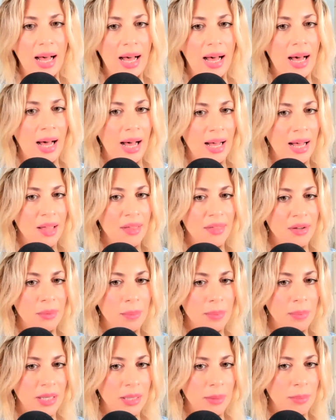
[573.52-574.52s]
other
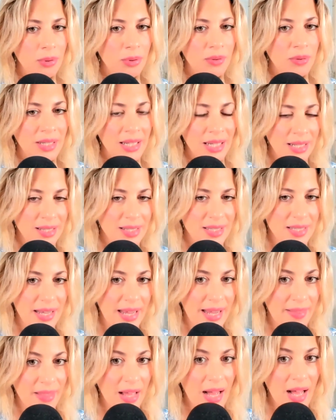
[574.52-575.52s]
people's needs
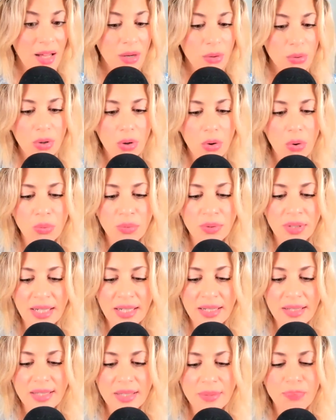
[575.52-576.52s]
and our own
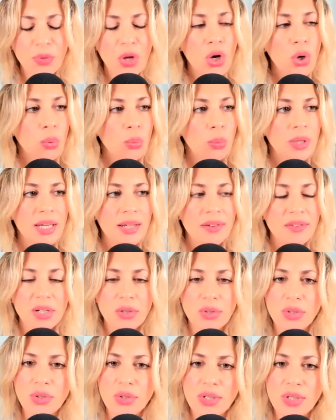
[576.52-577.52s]
needs. We live in a
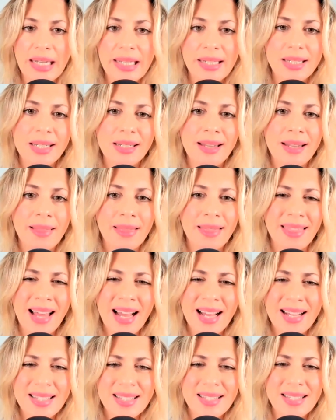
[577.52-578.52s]
society that
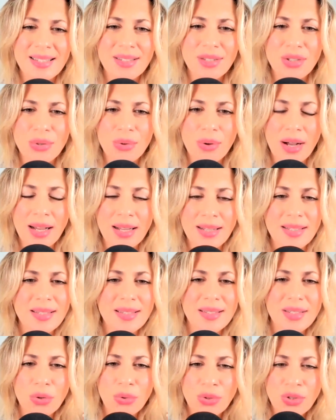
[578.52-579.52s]
does to
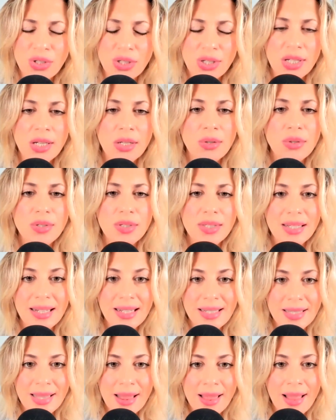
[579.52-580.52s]
us continuous
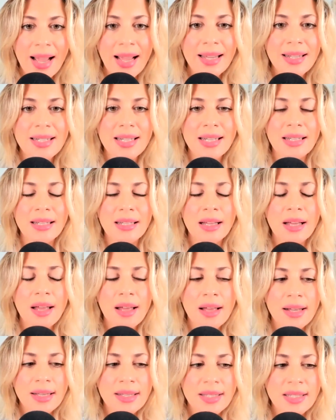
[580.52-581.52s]
gaslighting
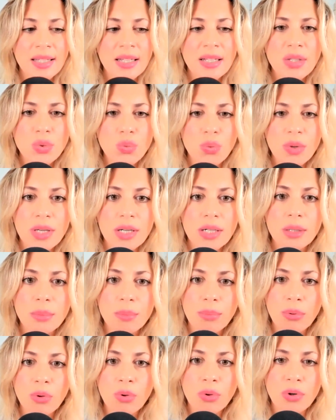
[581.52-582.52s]
since we are
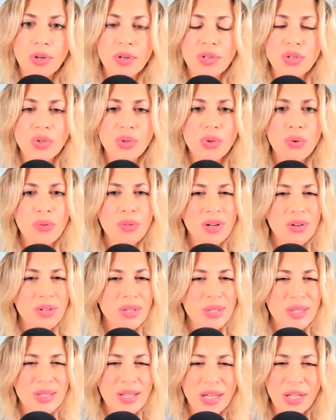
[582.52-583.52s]
born. So there
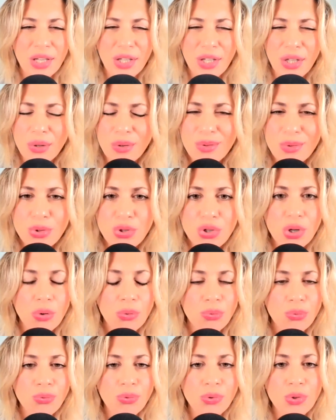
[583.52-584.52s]
is a huge
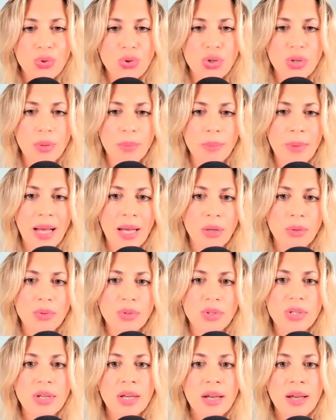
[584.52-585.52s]
confusion about